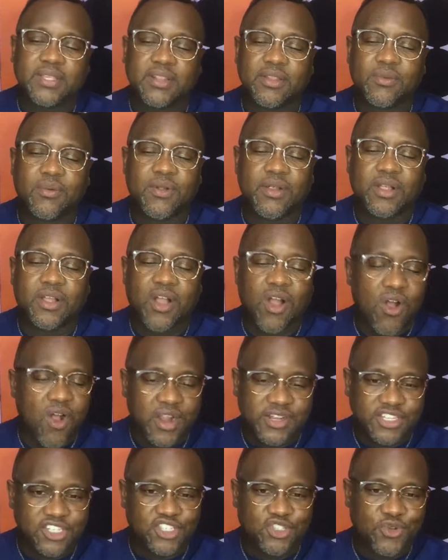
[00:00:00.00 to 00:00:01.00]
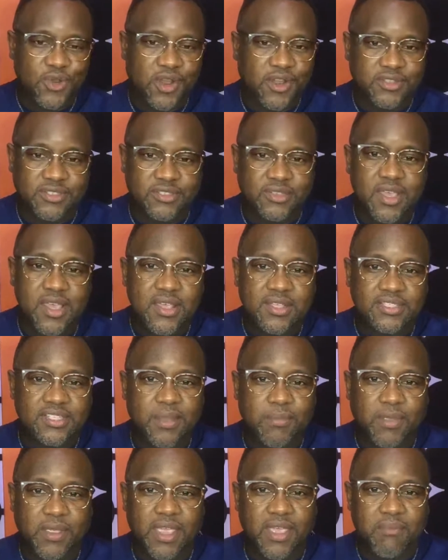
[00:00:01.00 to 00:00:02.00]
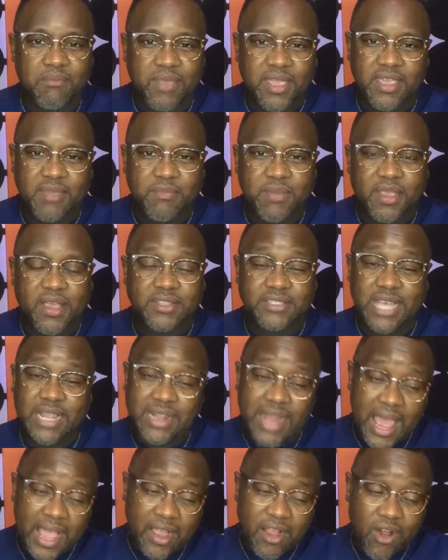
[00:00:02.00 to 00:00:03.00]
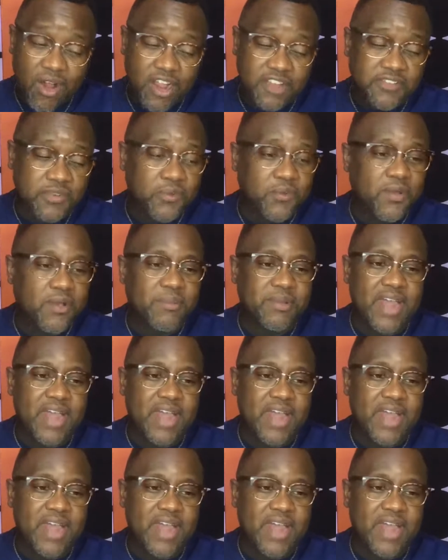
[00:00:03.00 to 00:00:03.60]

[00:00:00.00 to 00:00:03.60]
and the word car just triggers something in me because I like cars for one,